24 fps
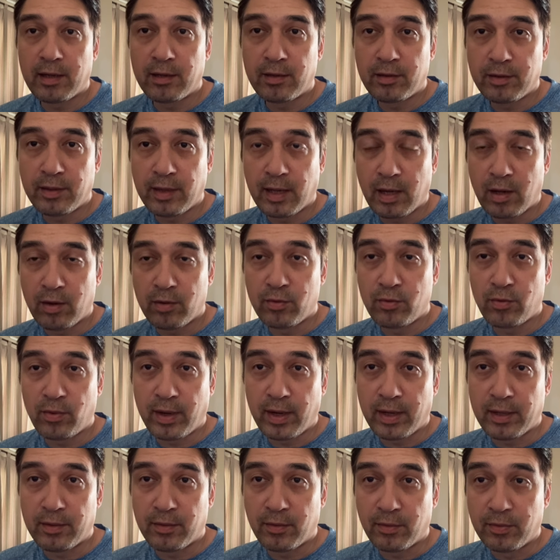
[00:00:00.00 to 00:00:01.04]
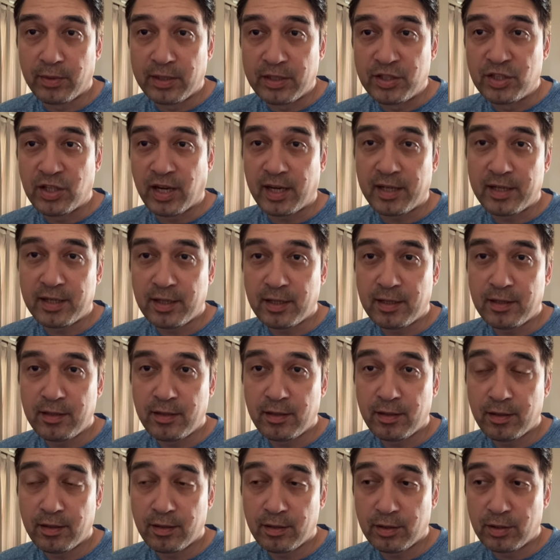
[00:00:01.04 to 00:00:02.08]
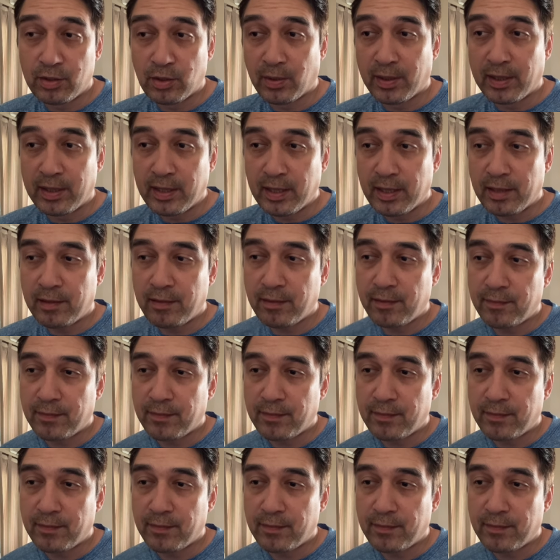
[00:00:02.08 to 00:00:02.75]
downright rejected doing it.